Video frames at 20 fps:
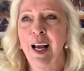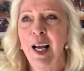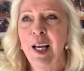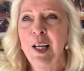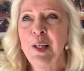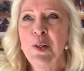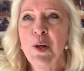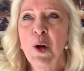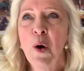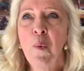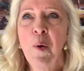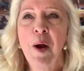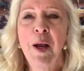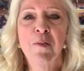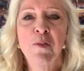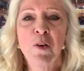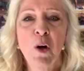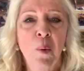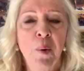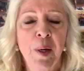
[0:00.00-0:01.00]
no way of
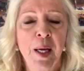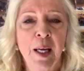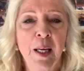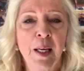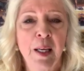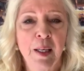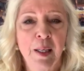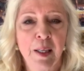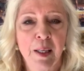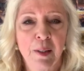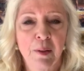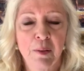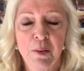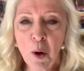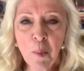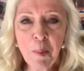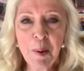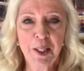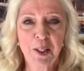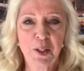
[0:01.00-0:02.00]
knowing.
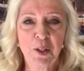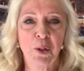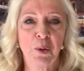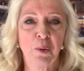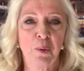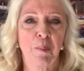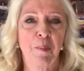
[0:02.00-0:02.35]
Nobody knew